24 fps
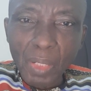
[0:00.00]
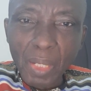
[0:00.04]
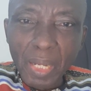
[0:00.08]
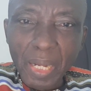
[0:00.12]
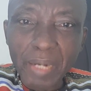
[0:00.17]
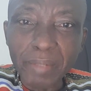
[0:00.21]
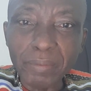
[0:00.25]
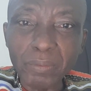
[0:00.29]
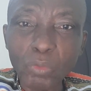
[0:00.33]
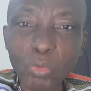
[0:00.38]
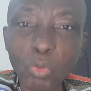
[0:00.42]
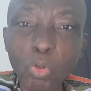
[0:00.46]

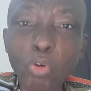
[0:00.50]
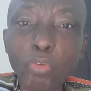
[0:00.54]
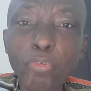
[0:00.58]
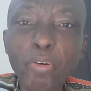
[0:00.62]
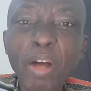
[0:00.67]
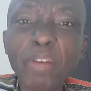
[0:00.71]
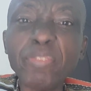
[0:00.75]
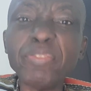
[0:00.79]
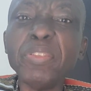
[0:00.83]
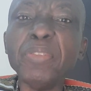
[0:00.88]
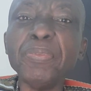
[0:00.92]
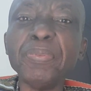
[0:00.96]
And
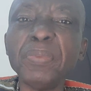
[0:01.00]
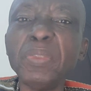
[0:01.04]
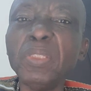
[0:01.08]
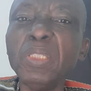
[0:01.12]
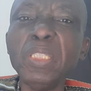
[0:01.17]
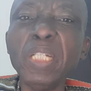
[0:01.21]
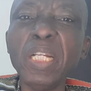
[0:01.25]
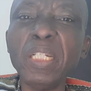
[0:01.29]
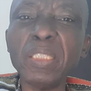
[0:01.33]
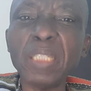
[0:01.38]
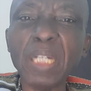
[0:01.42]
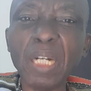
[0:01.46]
over 50
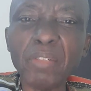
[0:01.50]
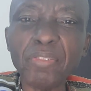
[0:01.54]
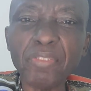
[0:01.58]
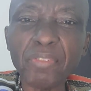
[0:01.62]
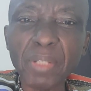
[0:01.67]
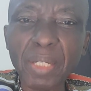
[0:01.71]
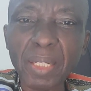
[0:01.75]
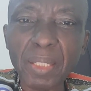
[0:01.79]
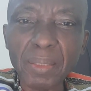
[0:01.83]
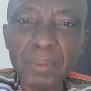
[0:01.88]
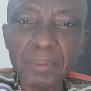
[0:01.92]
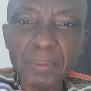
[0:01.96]
years
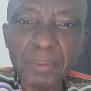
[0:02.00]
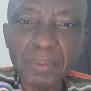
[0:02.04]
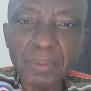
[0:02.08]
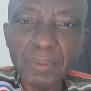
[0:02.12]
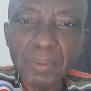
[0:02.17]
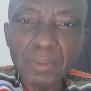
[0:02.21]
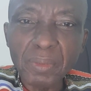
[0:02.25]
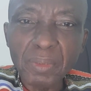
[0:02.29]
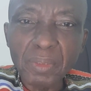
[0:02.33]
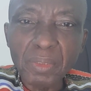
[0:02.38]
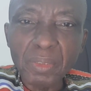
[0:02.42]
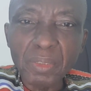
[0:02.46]
after,
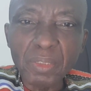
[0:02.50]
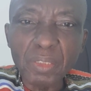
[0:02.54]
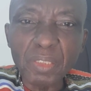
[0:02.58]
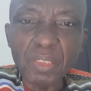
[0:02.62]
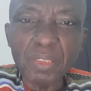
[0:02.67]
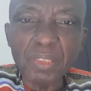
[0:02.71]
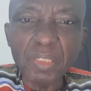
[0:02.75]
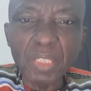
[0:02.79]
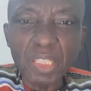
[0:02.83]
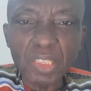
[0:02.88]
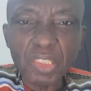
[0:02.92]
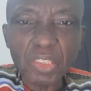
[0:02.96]
the
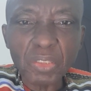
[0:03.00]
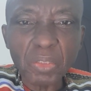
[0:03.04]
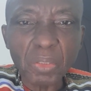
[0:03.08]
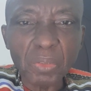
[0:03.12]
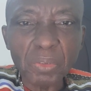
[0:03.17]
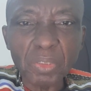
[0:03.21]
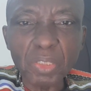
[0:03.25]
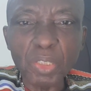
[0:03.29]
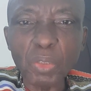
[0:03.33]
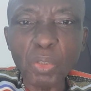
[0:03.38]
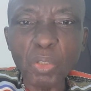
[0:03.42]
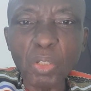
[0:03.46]
nation
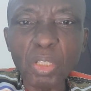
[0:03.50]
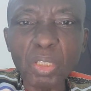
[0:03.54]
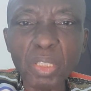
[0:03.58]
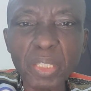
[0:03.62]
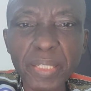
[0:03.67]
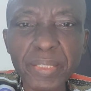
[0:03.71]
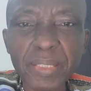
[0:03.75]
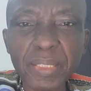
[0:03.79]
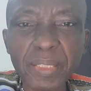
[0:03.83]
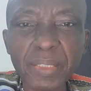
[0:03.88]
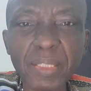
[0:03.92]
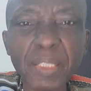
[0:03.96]
did not
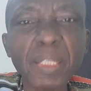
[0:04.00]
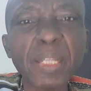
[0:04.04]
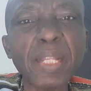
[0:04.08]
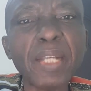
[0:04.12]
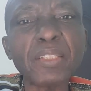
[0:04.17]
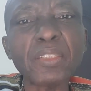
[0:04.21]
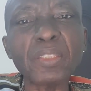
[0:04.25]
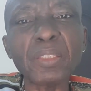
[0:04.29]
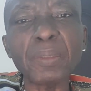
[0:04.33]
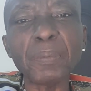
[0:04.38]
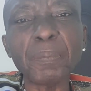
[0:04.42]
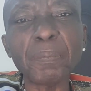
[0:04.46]
learn any
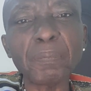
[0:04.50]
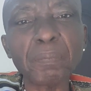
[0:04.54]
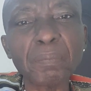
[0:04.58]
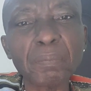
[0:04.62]
lesson.